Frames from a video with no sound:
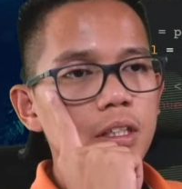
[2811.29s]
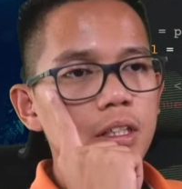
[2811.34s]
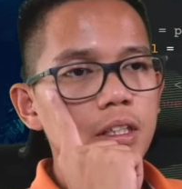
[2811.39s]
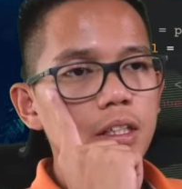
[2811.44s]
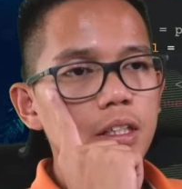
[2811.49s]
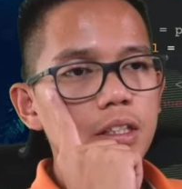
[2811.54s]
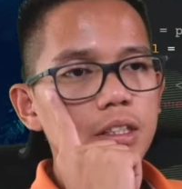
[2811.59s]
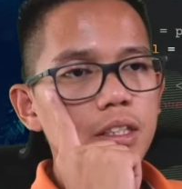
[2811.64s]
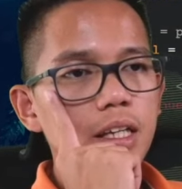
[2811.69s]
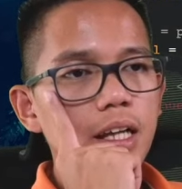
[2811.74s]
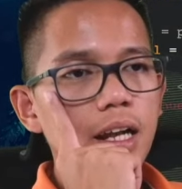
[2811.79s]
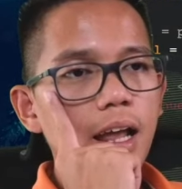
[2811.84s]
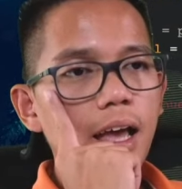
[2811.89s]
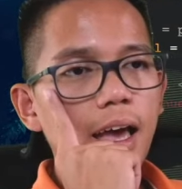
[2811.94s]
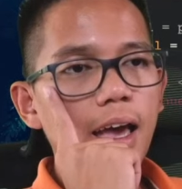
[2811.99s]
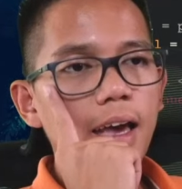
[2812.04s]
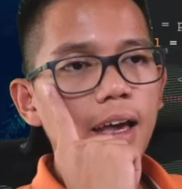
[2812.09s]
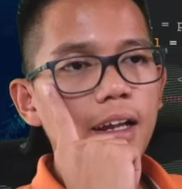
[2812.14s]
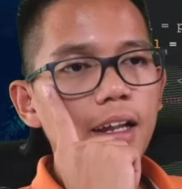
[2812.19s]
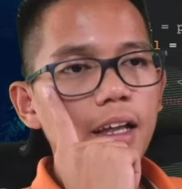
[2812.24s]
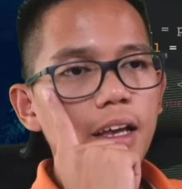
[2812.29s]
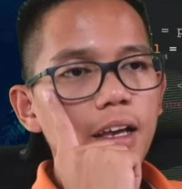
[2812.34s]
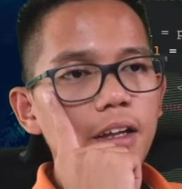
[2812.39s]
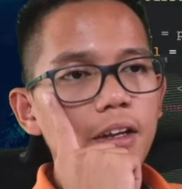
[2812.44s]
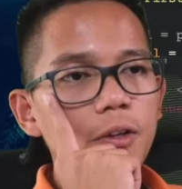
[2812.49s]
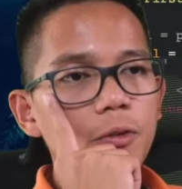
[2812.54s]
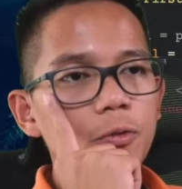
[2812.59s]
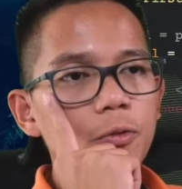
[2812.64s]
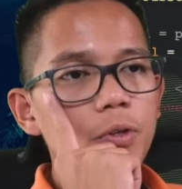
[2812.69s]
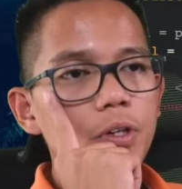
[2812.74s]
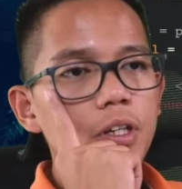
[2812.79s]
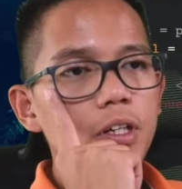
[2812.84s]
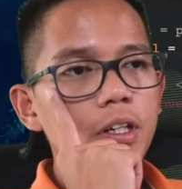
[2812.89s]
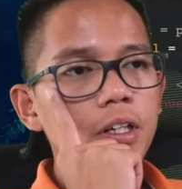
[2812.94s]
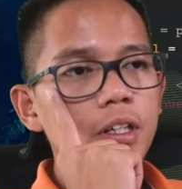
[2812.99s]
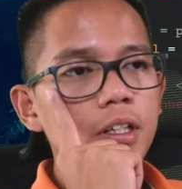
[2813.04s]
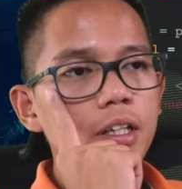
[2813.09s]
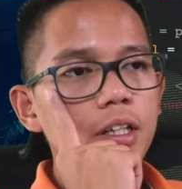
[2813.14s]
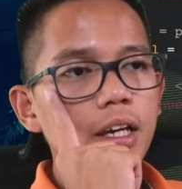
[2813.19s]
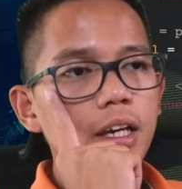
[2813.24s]
it's gonna add
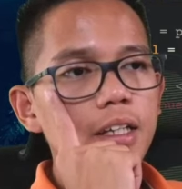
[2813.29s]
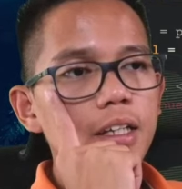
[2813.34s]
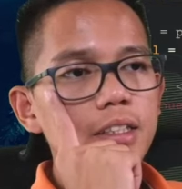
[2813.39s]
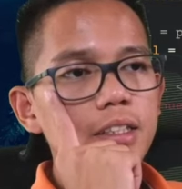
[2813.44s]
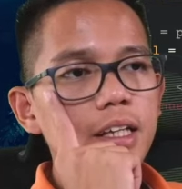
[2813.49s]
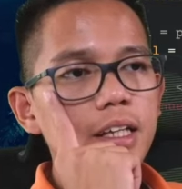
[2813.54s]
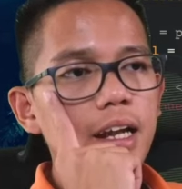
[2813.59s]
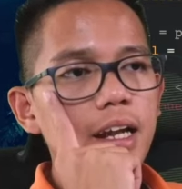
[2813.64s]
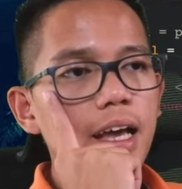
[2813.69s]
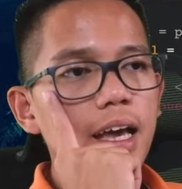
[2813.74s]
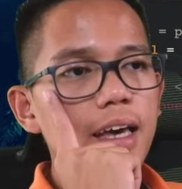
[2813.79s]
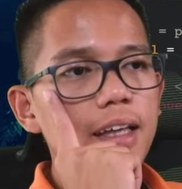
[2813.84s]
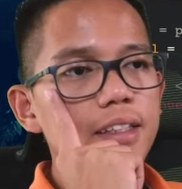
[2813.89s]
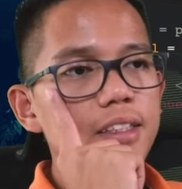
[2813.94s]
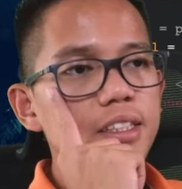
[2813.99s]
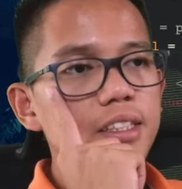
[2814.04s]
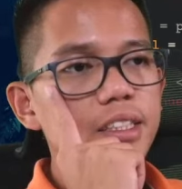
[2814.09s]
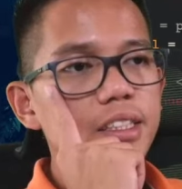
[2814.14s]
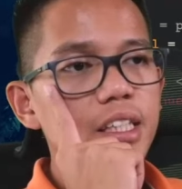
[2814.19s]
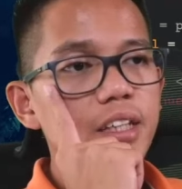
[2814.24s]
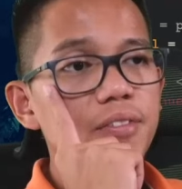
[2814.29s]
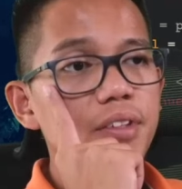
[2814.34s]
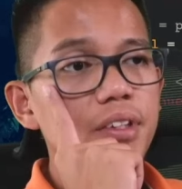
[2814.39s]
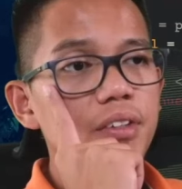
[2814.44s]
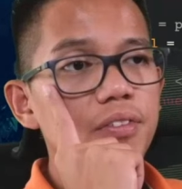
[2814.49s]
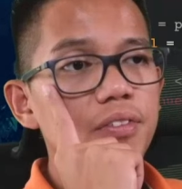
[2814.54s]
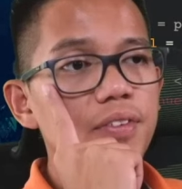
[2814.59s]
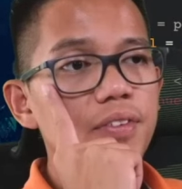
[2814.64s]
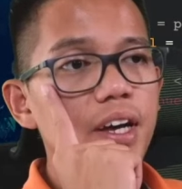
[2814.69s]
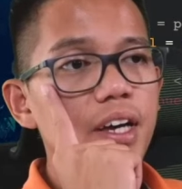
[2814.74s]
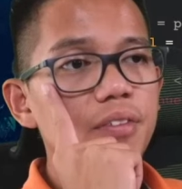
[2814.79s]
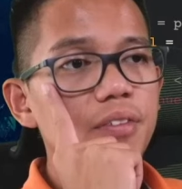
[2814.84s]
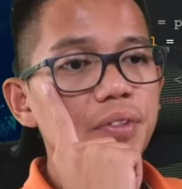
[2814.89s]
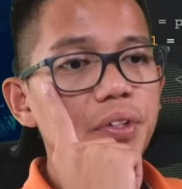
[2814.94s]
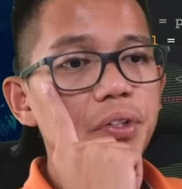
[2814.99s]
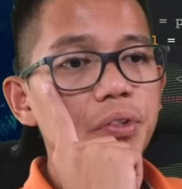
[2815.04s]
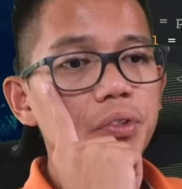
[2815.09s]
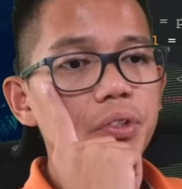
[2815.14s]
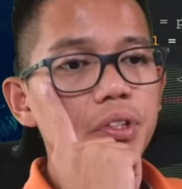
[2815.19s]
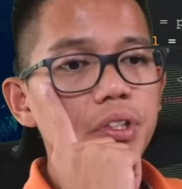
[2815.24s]
81 and it's gonna add 75
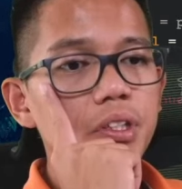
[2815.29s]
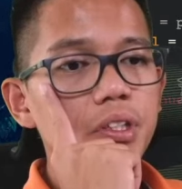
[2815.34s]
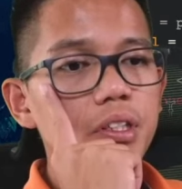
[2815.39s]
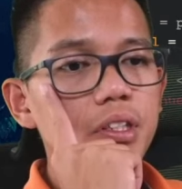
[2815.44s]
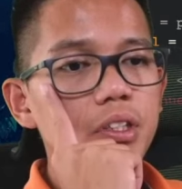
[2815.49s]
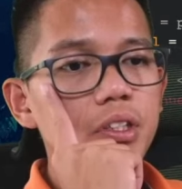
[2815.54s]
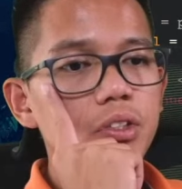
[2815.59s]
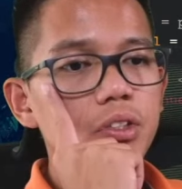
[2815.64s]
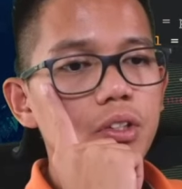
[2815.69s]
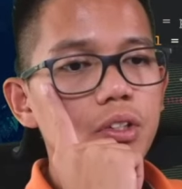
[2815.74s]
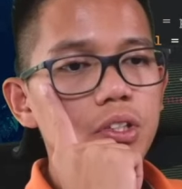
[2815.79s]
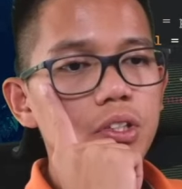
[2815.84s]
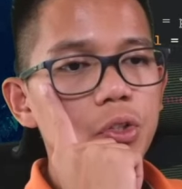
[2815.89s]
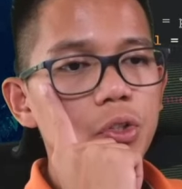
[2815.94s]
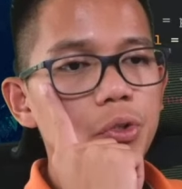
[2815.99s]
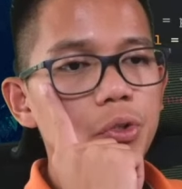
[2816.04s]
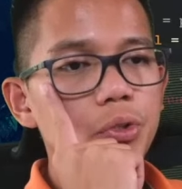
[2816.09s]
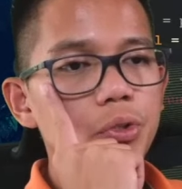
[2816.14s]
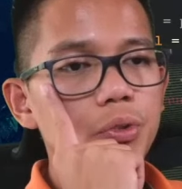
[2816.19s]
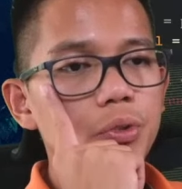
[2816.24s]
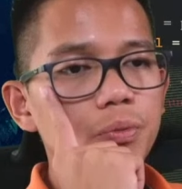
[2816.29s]
only to the total.